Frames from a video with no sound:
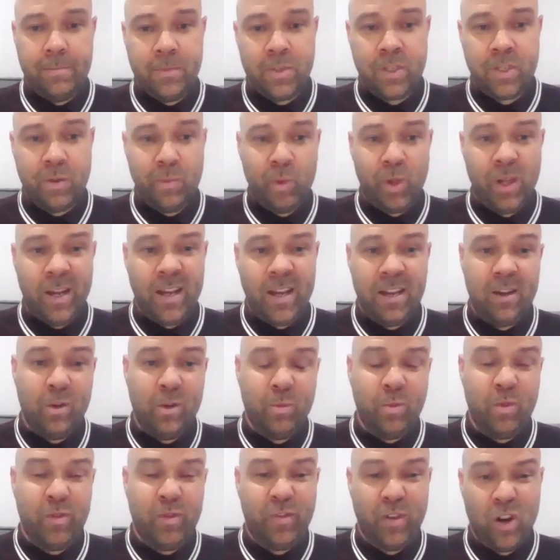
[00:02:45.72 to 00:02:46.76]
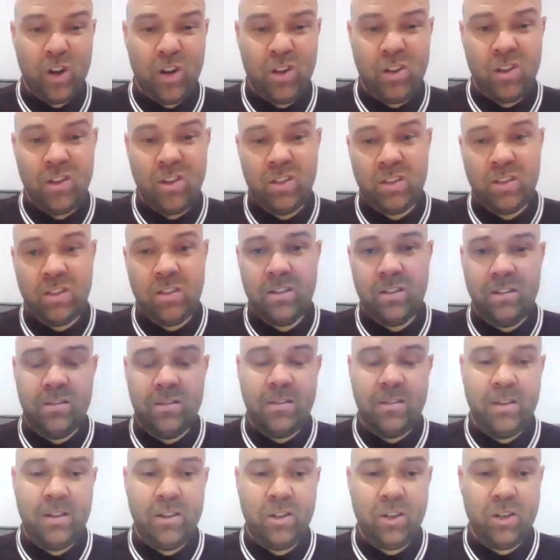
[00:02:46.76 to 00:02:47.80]
supplying them with funds and
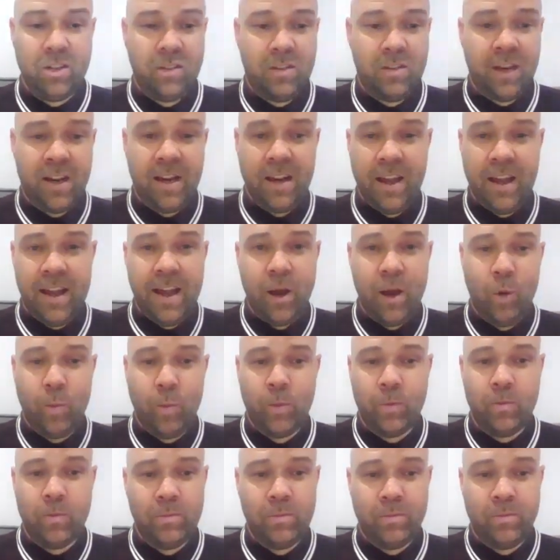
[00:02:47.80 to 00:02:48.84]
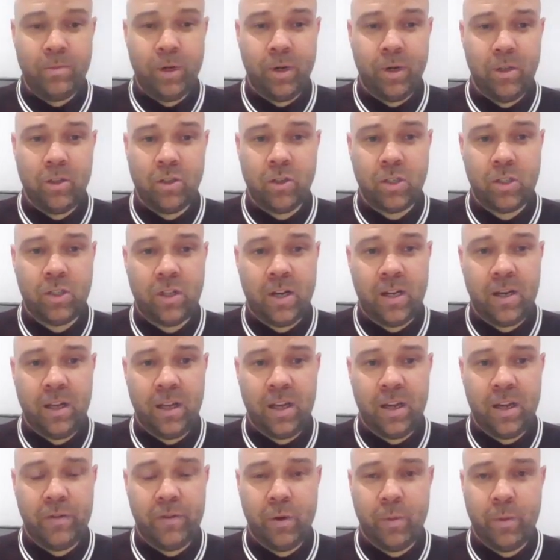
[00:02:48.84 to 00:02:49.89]
just trying to help, but just trying to
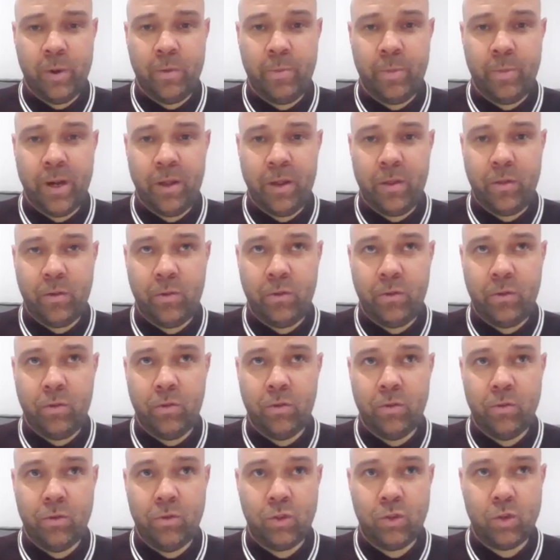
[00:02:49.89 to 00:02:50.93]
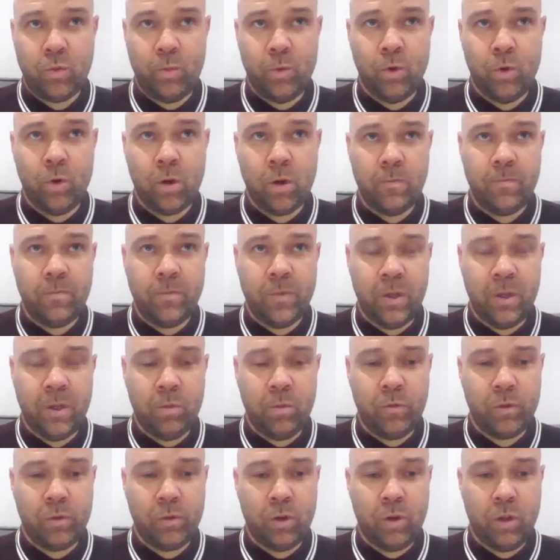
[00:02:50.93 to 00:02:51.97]
give our bit through sport. And
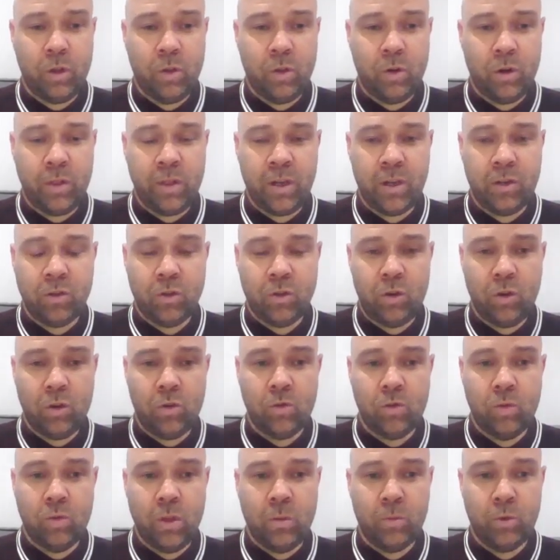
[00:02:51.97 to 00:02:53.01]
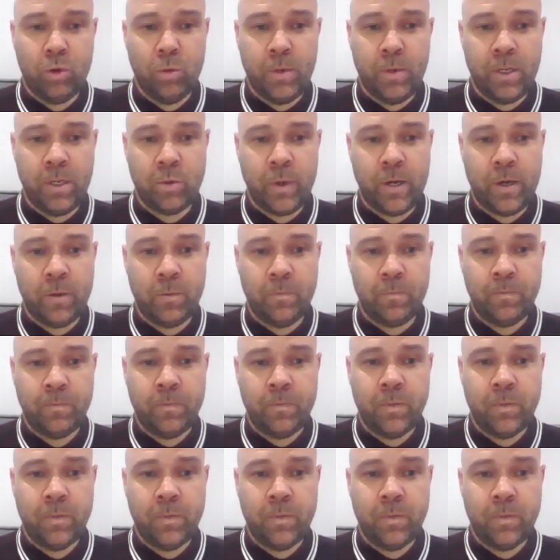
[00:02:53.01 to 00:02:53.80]
we've got a lot of things on the go at the moment as well.